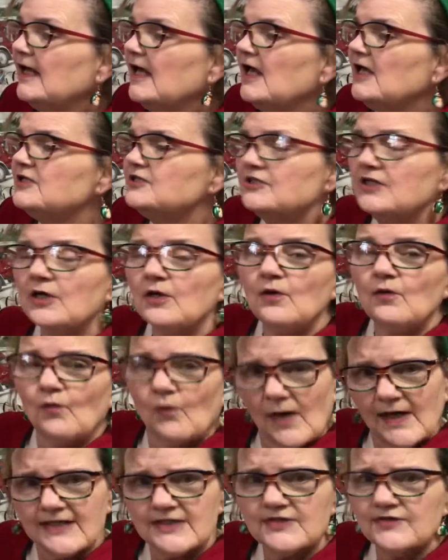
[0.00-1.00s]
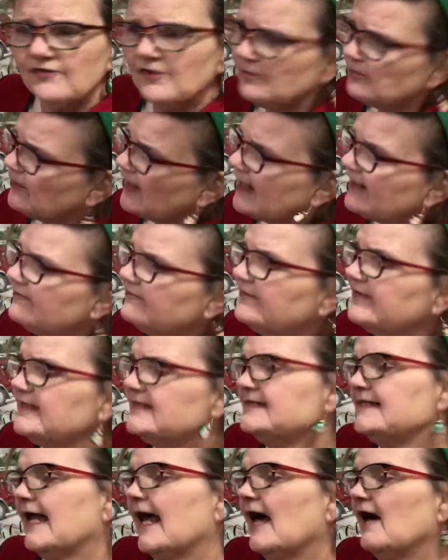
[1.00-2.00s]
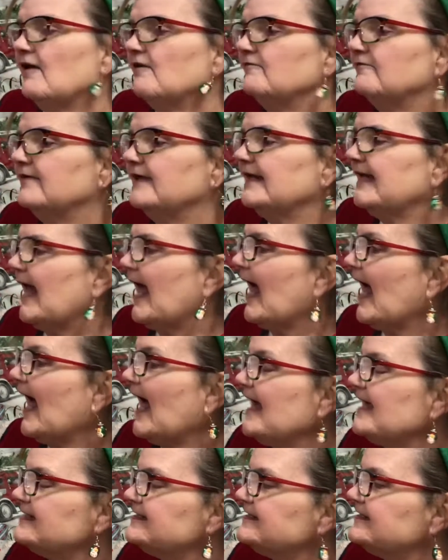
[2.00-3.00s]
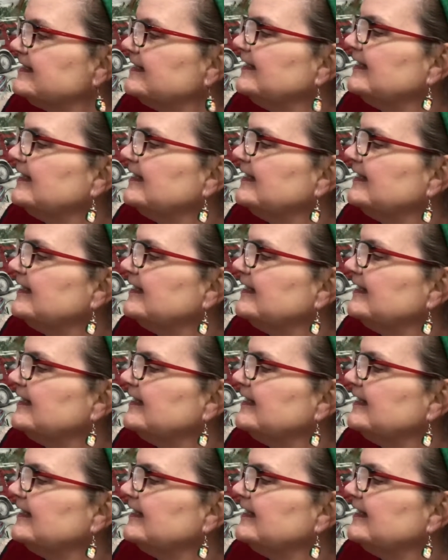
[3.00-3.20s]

So what's for breakfast? Alvin asked.